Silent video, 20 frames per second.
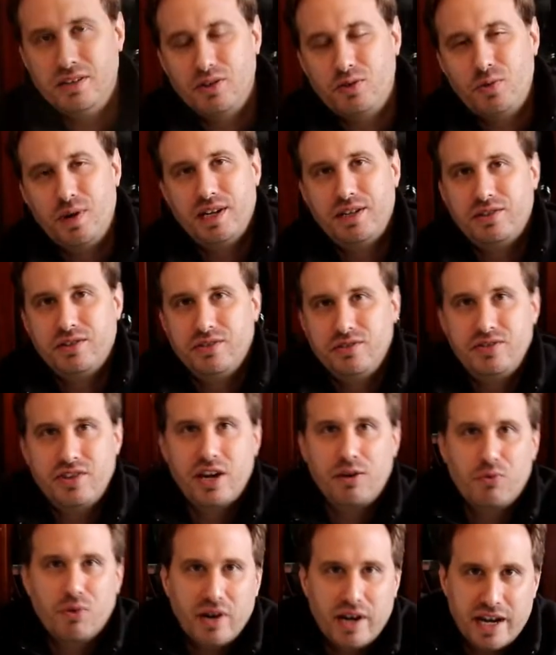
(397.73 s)
the questions
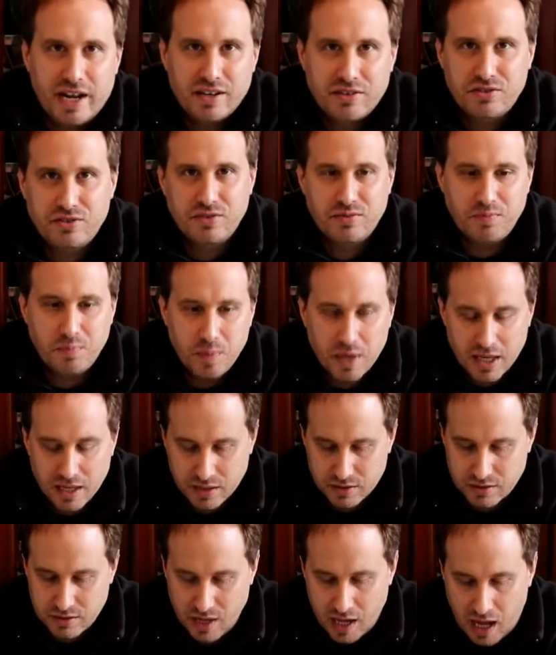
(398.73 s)
that were asked of me
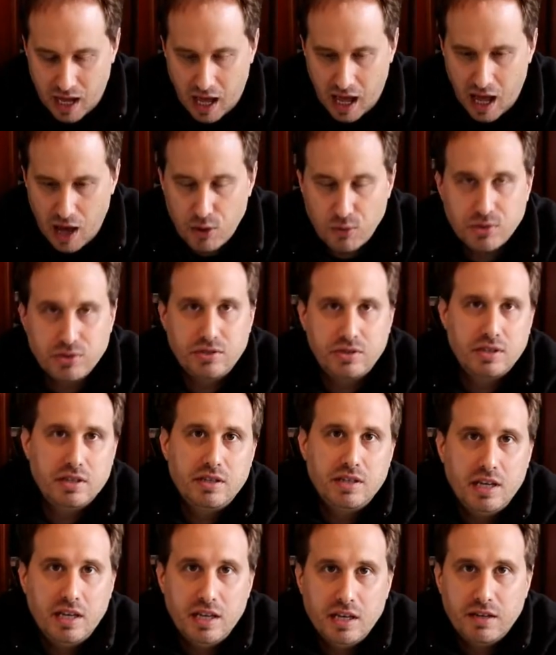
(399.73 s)
is, how is the
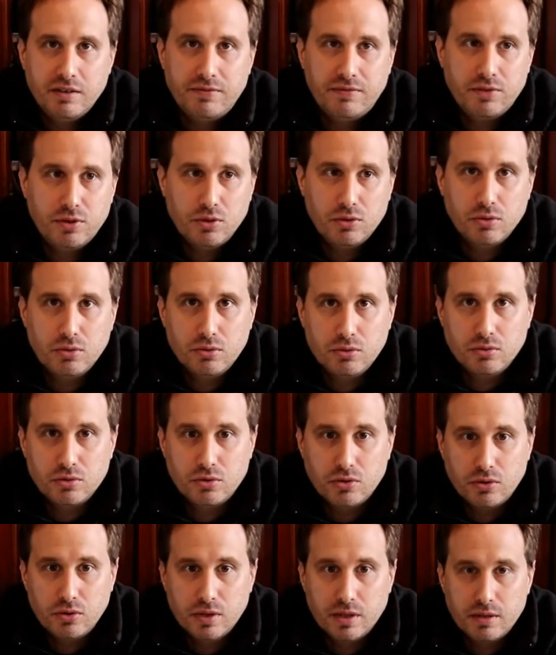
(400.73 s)
tea if you
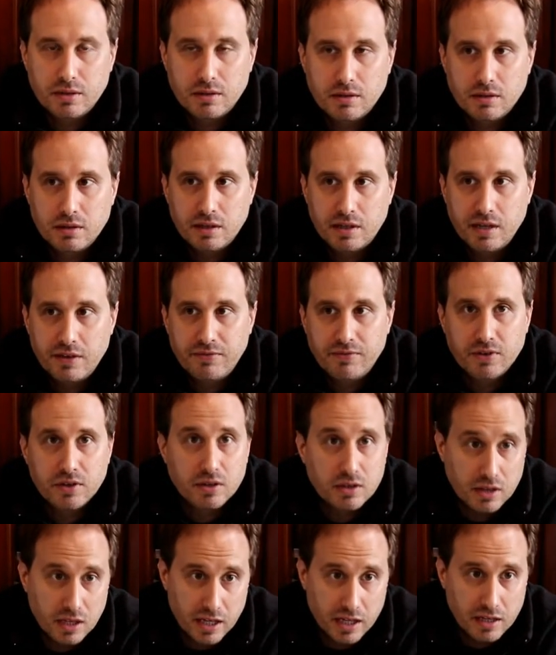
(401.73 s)
do it
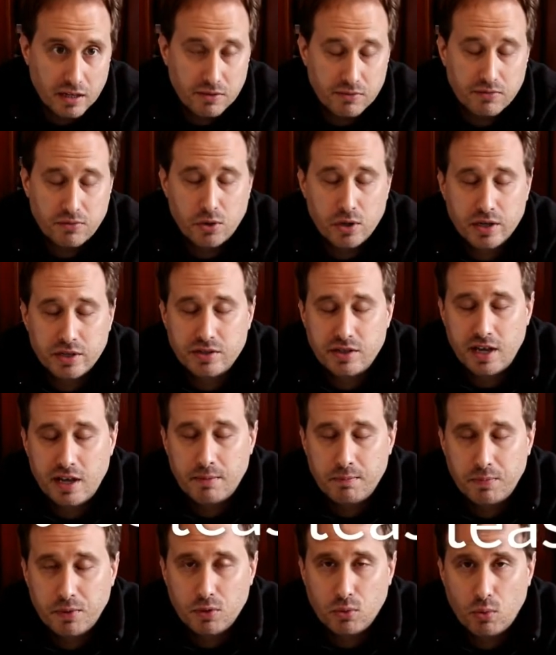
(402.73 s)
differently? For
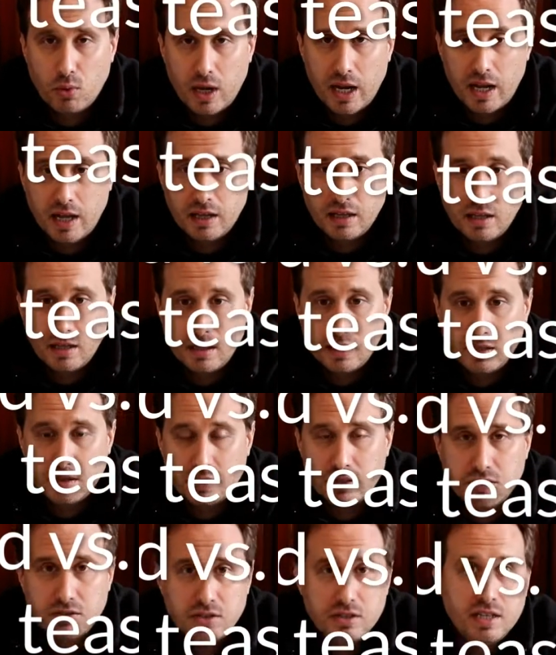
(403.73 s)
example, what
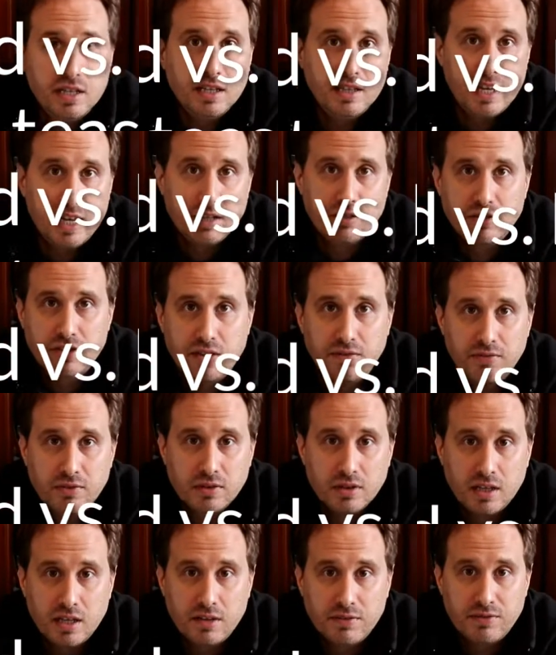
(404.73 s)
does the tea taste
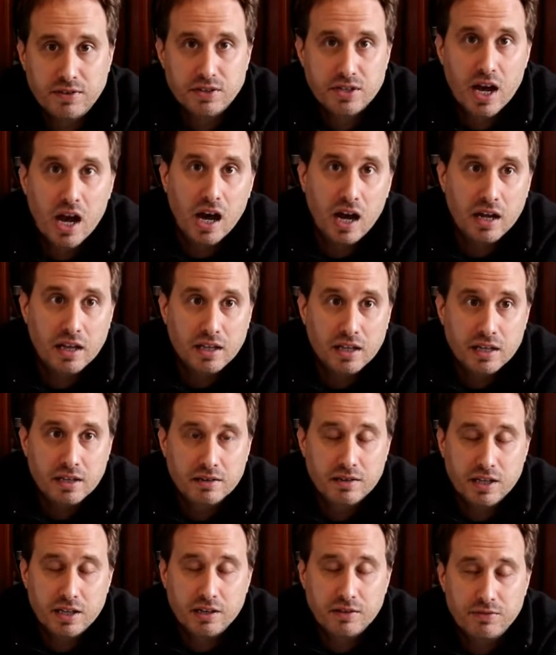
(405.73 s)
differently if it's hot
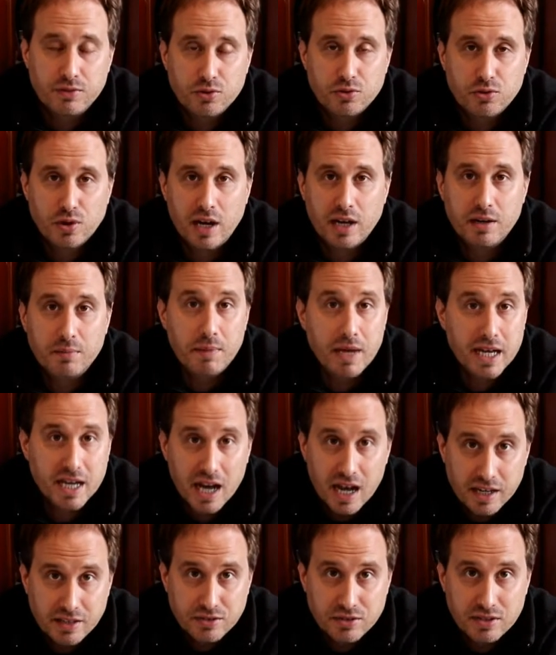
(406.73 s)
than if you try to make
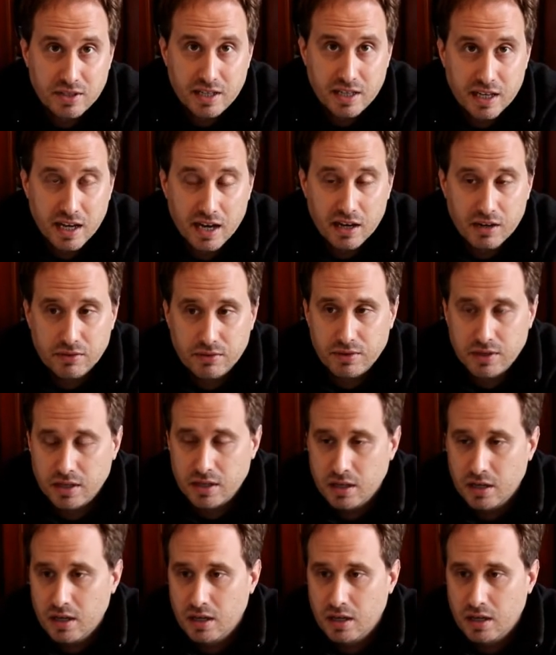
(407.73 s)
iced tea out of it?